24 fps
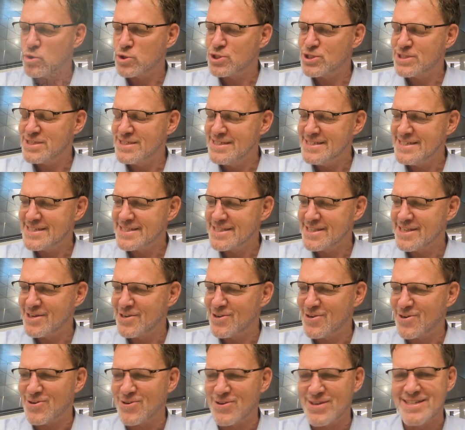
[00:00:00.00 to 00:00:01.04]
we're seeing
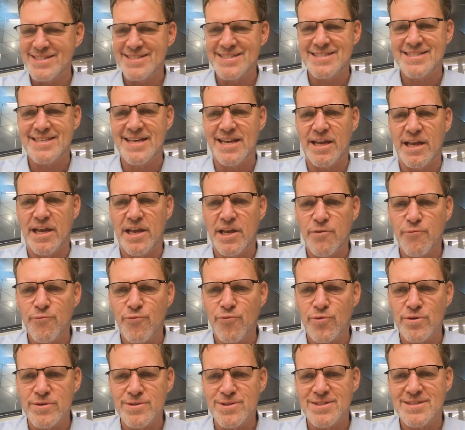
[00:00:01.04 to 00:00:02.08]
there is that
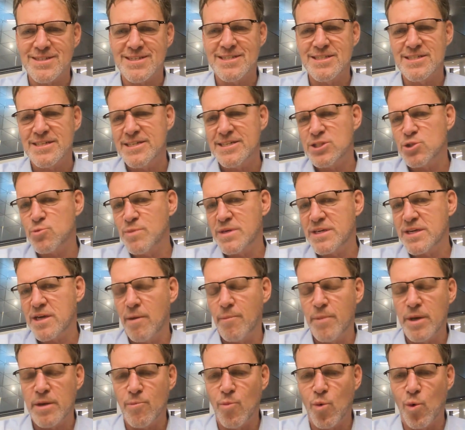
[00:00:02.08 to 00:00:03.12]
inferencing is
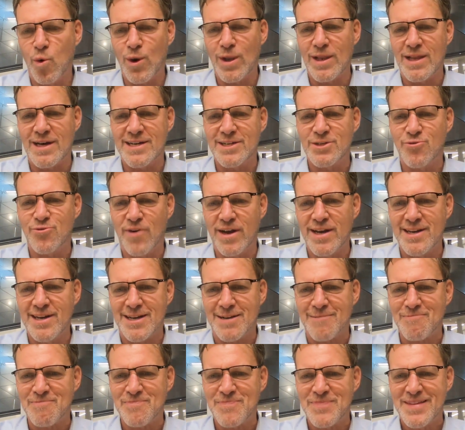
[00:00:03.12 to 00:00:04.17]
becoming more like training.
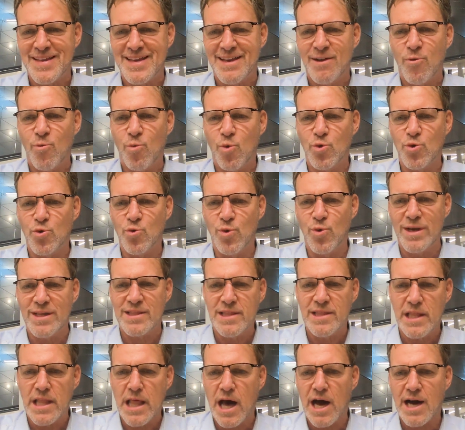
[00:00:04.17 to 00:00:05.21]
We're doing
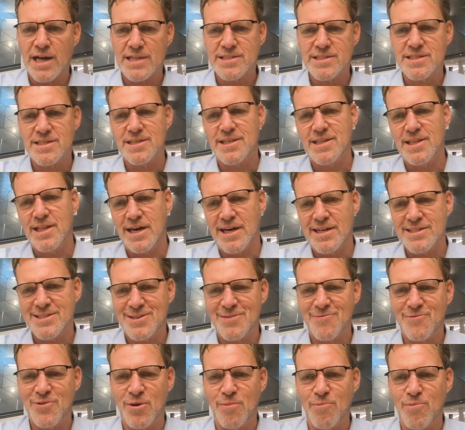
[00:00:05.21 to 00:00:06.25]
lots and lots
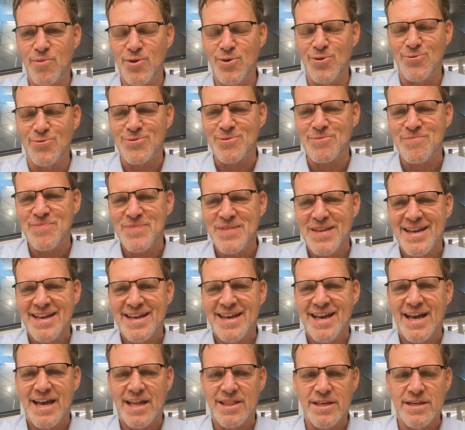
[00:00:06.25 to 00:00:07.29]
of compute.
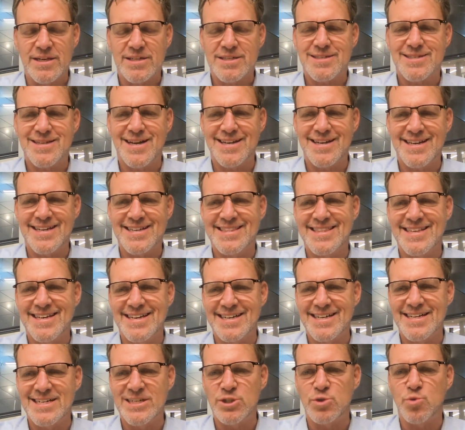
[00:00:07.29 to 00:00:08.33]
And the exciting
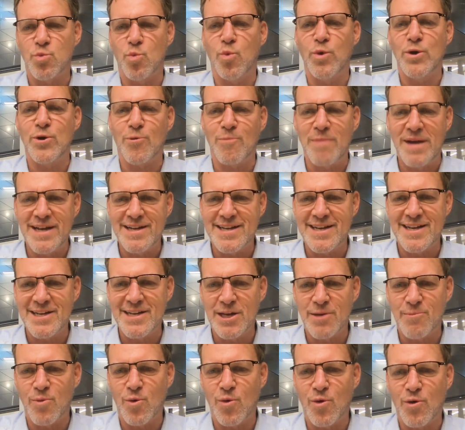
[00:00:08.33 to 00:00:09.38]
thing is we're making
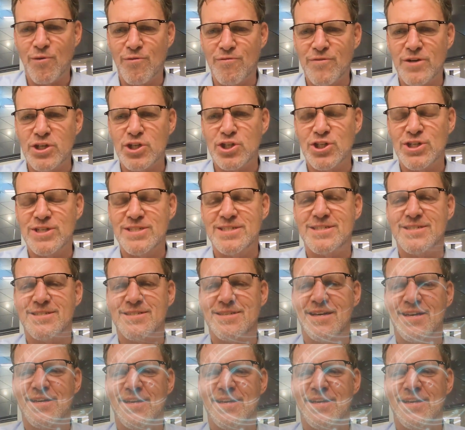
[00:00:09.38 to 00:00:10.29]
it more efficient.